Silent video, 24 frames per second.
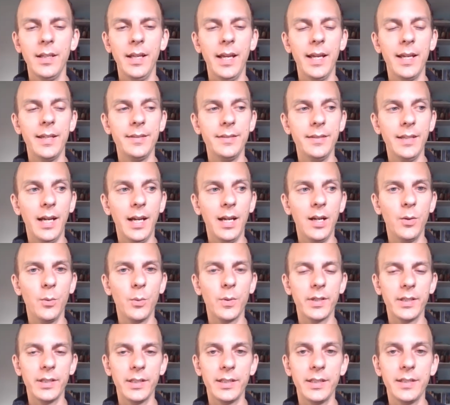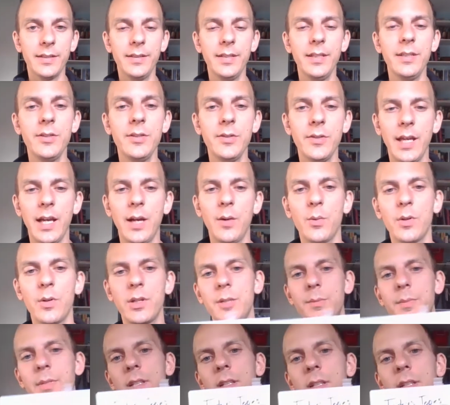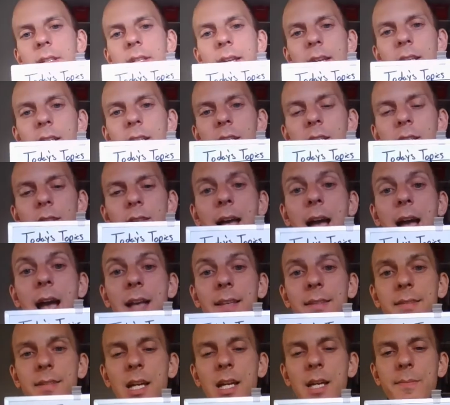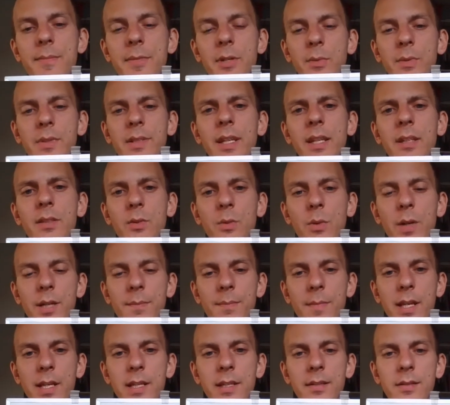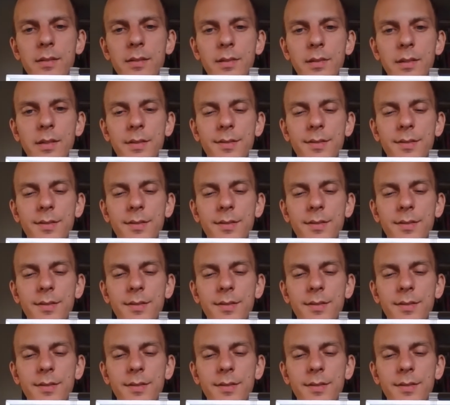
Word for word: And now we're going to continue that. We're going to be looking at our last type that we didn't quite make it to.